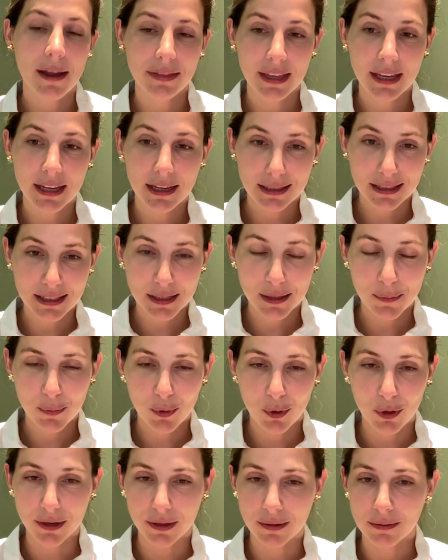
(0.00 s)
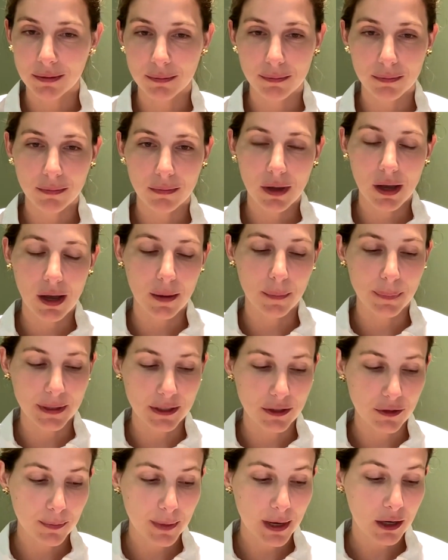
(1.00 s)
I think it's an important
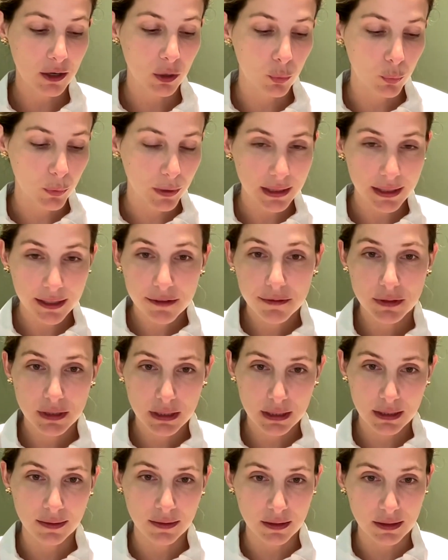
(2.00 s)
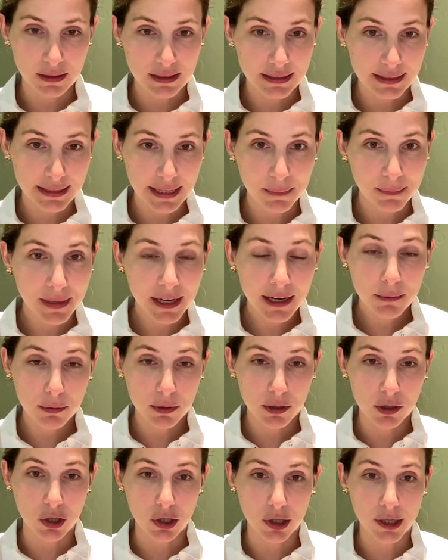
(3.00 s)
piece of background. We lived in the same
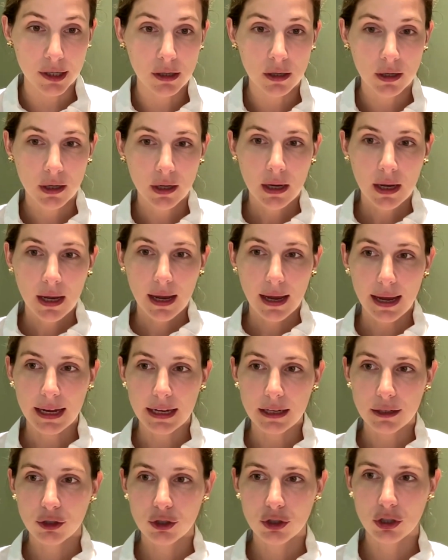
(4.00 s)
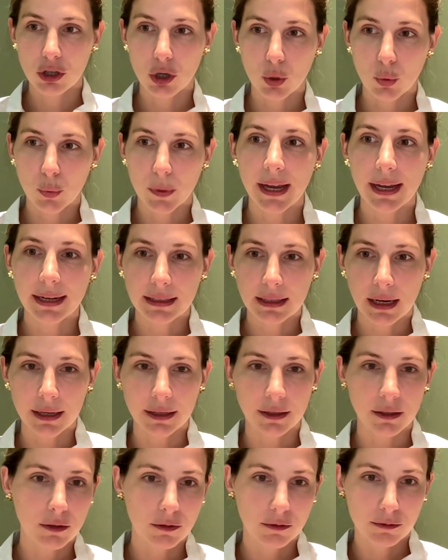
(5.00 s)
neighborhood. And so we had
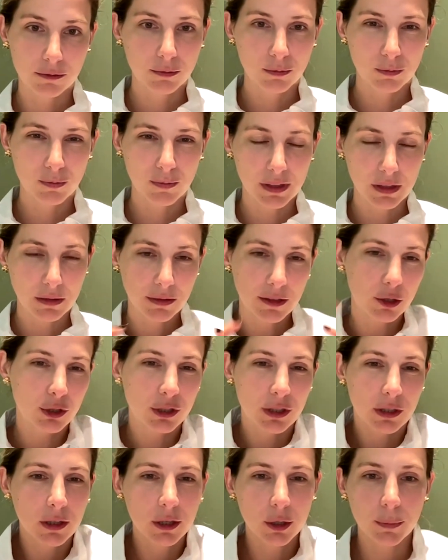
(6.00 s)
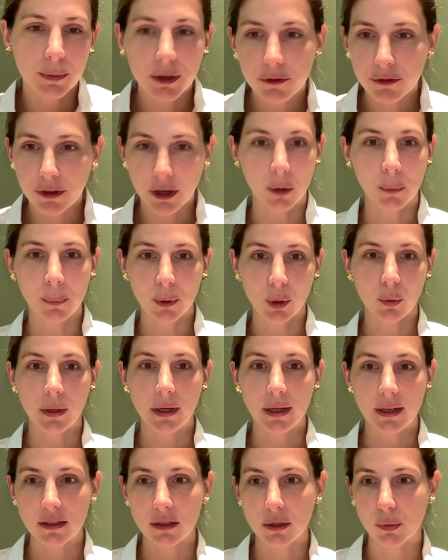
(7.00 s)
there's a little bit of a community.